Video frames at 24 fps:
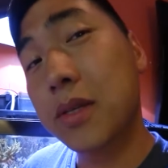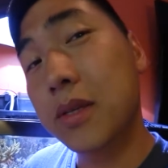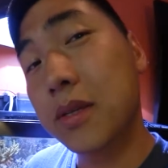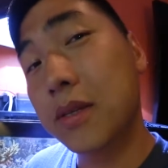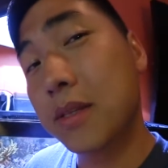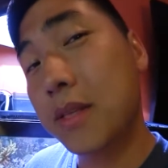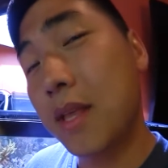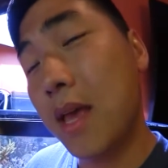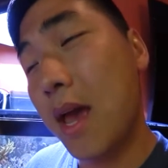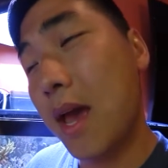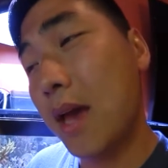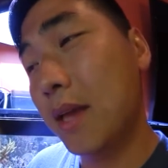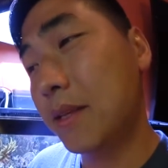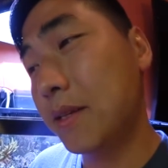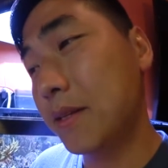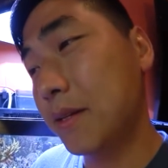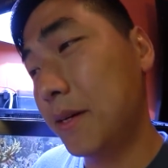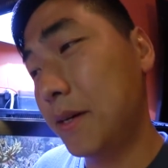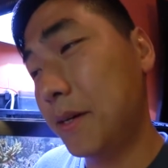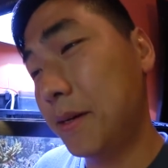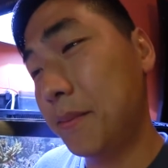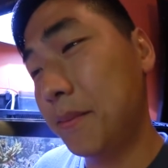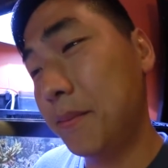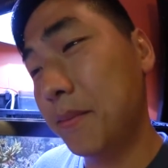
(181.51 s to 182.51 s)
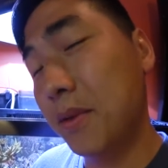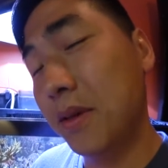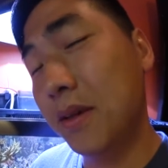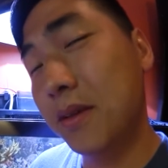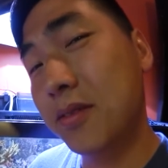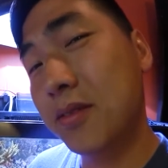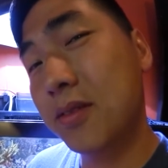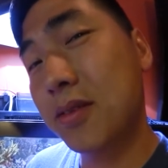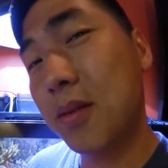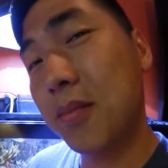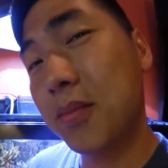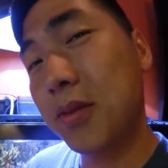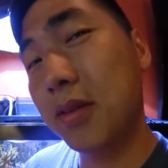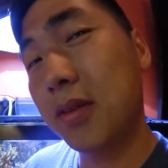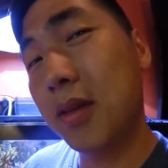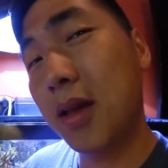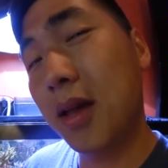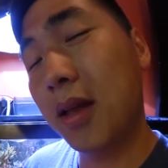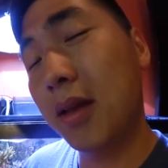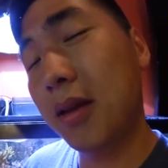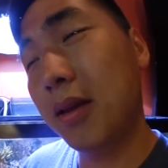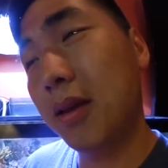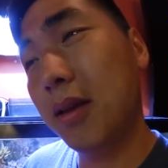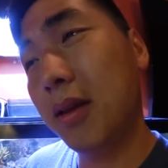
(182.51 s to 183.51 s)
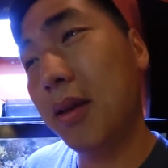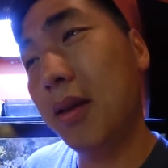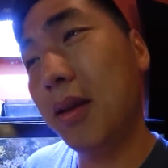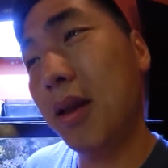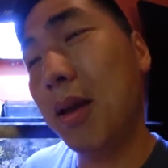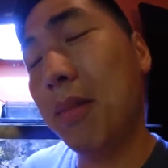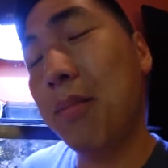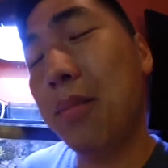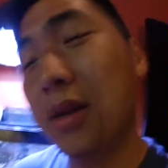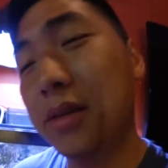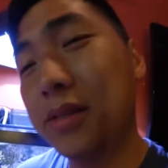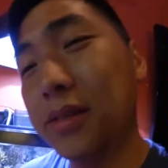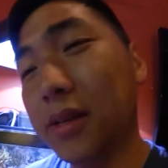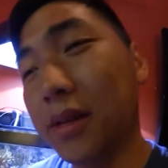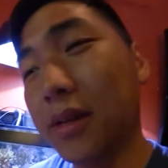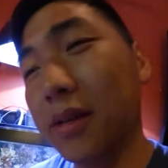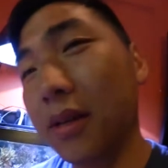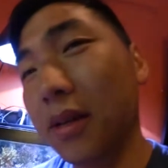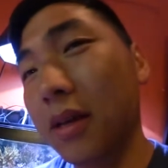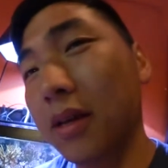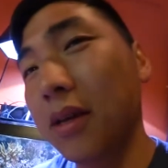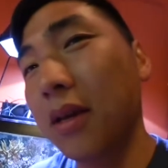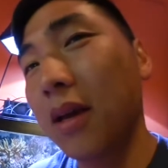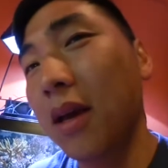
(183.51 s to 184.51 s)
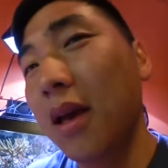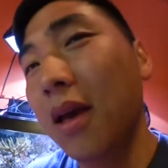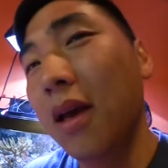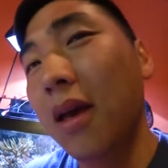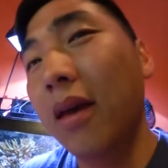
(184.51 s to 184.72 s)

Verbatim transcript: is that uh, it's something that basically,